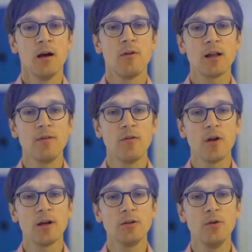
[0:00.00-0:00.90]
what we
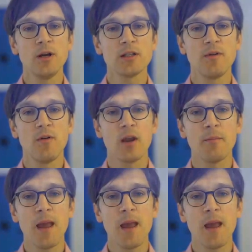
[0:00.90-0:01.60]
want to do is we want to